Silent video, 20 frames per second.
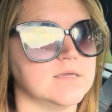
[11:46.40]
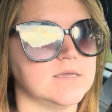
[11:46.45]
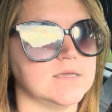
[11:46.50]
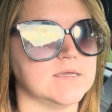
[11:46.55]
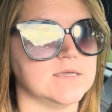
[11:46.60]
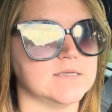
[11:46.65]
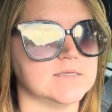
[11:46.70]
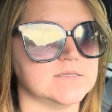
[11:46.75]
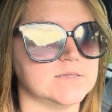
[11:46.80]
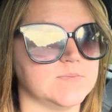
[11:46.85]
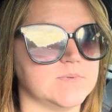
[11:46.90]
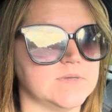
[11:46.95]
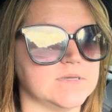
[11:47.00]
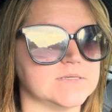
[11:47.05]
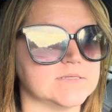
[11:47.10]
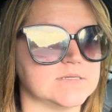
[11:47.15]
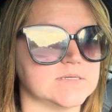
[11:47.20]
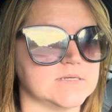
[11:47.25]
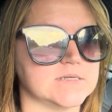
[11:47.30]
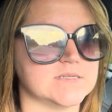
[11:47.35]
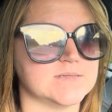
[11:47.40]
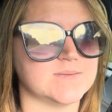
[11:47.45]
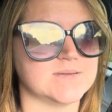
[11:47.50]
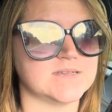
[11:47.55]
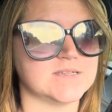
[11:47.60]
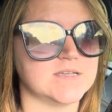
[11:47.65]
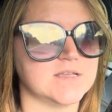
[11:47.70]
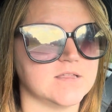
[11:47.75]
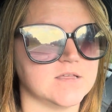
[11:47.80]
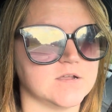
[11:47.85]
easy peasy,
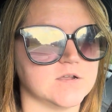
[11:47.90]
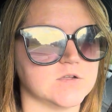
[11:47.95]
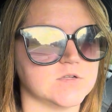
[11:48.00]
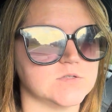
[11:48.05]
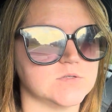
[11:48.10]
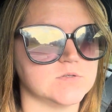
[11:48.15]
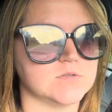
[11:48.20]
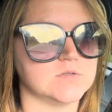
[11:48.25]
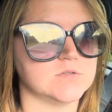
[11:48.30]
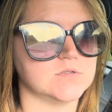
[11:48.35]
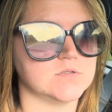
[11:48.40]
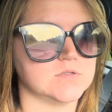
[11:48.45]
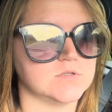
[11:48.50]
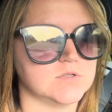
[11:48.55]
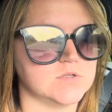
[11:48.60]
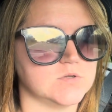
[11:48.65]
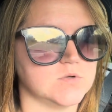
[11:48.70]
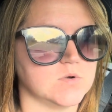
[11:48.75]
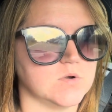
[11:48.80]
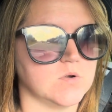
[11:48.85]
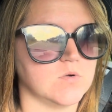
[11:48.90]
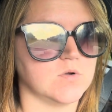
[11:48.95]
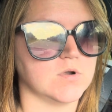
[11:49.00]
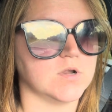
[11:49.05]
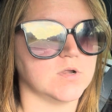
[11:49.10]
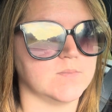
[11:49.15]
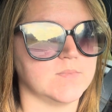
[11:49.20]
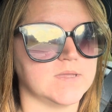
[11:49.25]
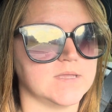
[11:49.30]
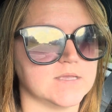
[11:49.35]
especially liquor store
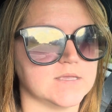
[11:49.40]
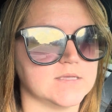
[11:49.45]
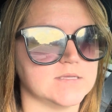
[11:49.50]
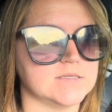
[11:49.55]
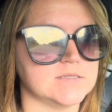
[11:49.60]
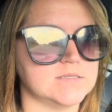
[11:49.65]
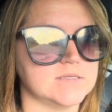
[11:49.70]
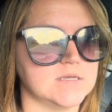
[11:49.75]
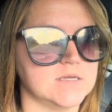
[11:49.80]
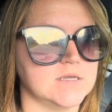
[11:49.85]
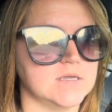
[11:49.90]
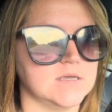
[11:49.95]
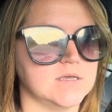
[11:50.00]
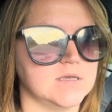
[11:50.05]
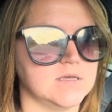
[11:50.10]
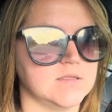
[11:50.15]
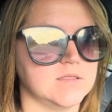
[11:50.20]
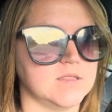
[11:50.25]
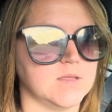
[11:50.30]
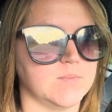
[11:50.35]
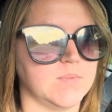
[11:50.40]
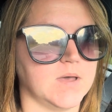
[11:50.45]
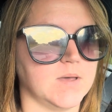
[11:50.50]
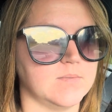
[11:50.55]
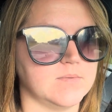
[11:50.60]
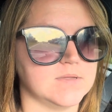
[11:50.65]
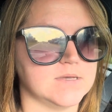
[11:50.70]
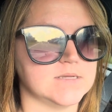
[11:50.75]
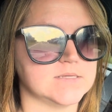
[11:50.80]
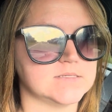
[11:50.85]
order because the
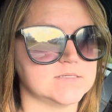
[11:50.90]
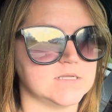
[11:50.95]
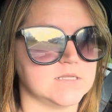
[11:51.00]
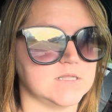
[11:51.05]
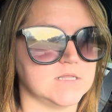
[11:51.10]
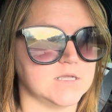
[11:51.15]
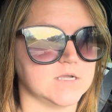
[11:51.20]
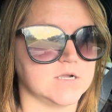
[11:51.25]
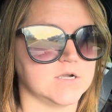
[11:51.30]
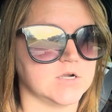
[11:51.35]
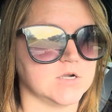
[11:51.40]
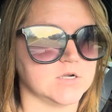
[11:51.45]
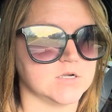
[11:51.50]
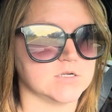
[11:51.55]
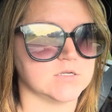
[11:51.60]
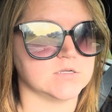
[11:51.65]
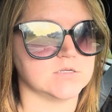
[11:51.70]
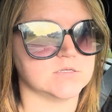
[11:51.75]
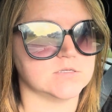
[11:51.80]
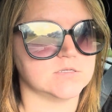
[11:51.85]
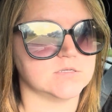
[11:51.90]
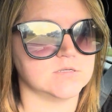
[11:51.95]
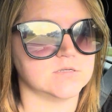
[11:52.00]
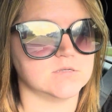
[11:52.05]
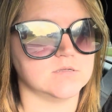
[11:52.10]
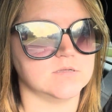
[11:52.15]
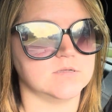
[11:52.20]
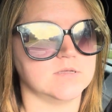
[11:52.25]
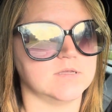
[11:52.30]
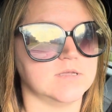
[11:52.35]
Publix liquors
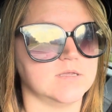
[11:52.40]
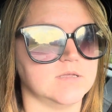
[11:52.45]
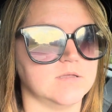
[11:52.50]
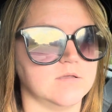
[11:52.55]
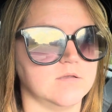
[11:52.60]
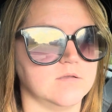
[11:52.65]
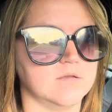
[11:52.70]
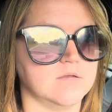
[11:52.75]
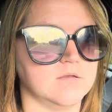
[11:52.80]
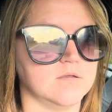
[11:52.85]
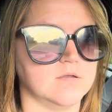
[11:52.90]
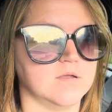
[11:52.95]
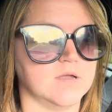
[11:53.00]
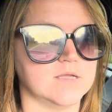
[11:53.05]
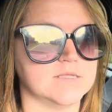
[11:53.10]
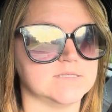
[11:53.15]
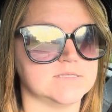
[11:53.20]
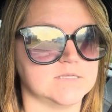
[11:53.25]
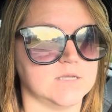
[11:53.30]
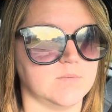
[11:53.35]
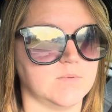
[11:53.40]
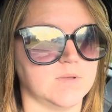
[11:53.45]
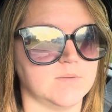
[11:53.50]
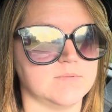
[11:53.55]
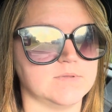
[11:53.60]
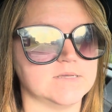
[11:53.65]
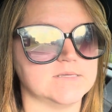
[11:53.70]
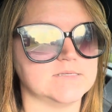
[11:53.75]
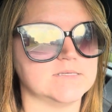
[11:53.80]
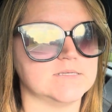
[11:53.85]
on some
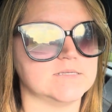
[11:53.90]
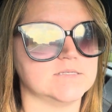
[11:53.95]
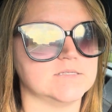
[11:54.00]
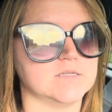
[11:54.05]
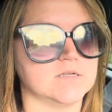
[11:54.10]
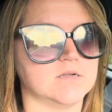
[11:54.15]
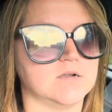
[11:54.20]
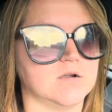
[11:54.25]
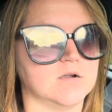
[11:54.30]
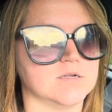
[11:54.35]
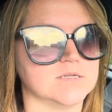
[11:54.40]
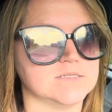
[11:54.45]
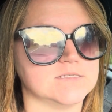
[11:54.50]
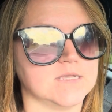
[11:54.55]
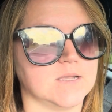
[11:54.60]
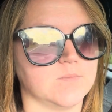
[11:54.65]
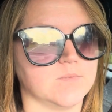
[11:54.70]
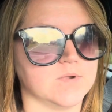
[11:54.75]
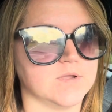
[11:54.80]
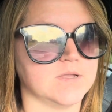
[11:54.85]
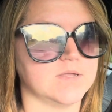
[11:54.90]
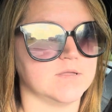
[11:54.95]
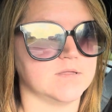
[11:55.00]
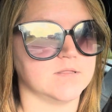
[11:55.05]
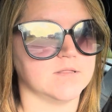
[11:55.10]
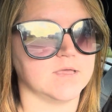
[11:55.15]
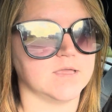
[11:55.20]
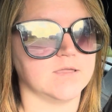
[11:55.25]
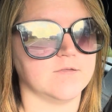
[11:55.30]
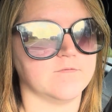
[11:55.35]
Publixes are separate,
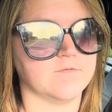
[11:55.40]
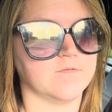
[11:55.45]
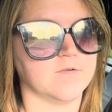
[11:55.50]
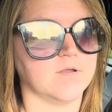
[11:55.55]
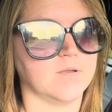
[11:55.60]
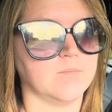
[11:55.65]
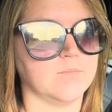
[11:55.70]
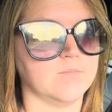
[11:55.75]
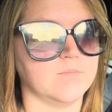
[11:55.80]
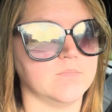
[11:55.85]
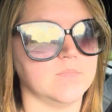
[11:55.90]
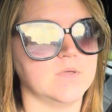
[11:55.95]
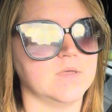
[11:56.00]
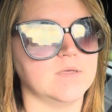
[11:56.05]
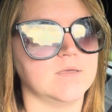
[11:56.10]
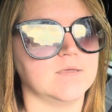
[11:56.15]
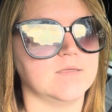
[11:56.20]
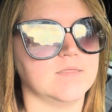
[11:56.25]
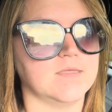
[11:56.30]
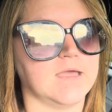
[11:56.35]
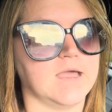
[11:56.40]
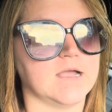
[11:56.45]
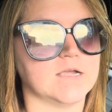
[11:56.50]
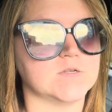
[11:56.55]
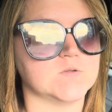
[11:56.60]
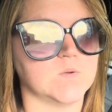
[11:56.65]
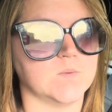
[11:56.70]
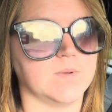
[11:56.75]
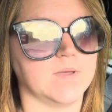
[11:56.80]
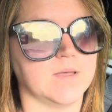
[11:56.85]
like from the
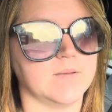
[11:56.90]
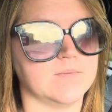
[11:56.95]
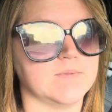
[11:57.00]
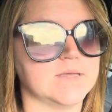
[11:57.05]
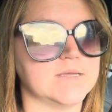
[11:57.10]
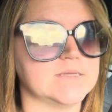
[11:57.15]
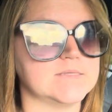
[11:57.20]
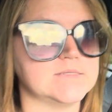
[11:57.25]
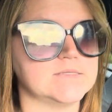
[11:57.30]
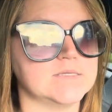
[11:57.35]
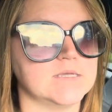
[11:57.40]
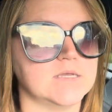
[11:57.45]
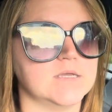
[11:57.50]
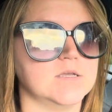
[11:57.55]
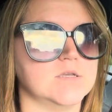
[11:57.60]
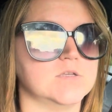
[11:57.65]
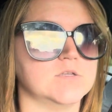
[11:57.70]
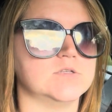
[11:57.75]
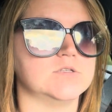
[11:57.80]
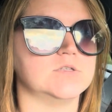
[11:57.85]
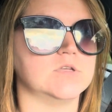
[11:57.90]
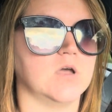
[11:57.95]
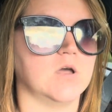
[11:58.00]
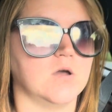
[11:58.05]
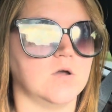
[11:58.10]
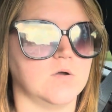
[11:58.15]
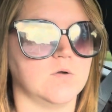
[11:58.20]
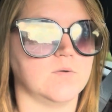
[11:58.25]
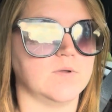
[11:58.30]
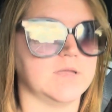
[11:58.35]
actual Publix.
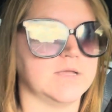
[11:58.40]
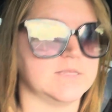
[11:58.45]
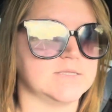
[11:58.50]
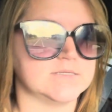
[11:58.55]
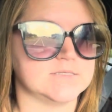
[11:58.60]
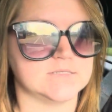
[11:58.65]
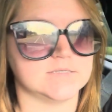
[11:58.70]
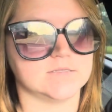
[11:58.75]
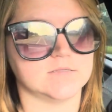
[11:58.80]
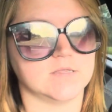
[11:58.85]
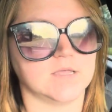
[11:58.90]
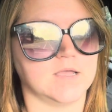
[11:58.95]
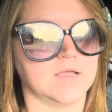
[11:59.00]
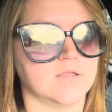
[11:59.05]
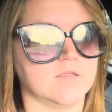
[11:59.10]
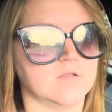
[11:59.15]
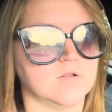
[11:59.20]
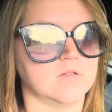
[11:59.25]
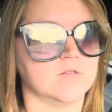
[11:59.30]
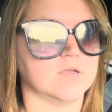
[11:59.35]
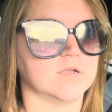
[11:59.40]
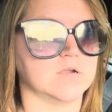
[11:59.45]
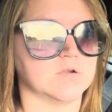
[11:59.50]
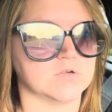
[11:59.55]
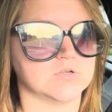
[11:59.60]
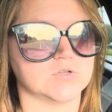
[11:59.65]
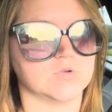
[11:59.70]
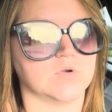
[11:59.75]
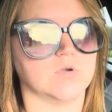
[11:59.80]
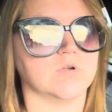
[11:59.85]
So it's like a little liquor
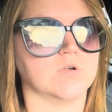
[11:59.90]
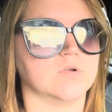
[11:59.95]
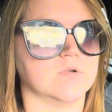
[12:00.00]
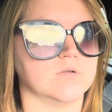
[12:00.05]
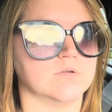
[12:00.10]
store